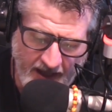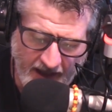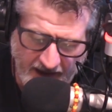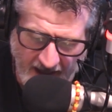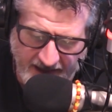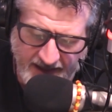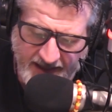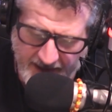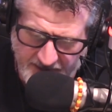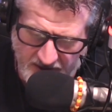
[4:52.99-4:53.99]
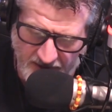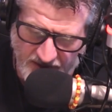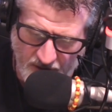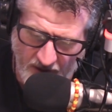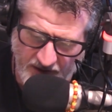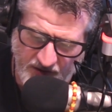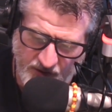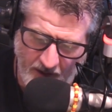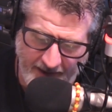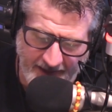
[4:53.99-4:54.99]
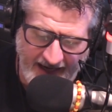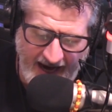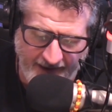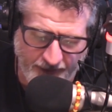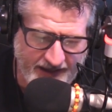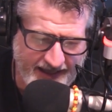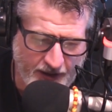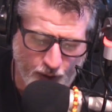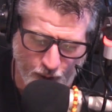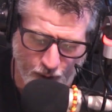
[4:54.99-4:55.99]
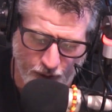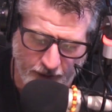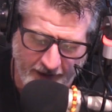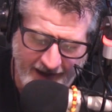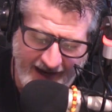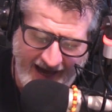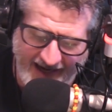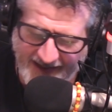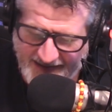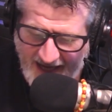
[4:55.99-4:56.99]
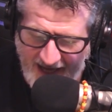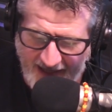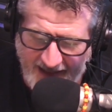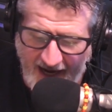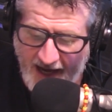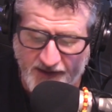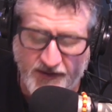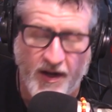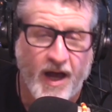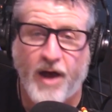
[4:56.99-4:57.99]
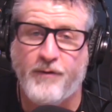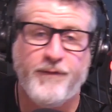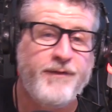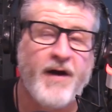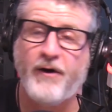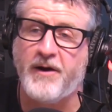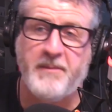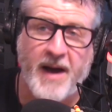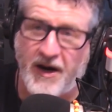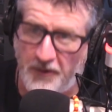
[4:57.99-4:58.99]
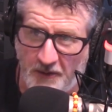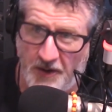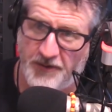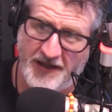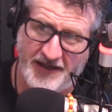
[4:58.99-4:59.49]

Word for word: London hipsters started describing everything cool and exotic as very macaroni.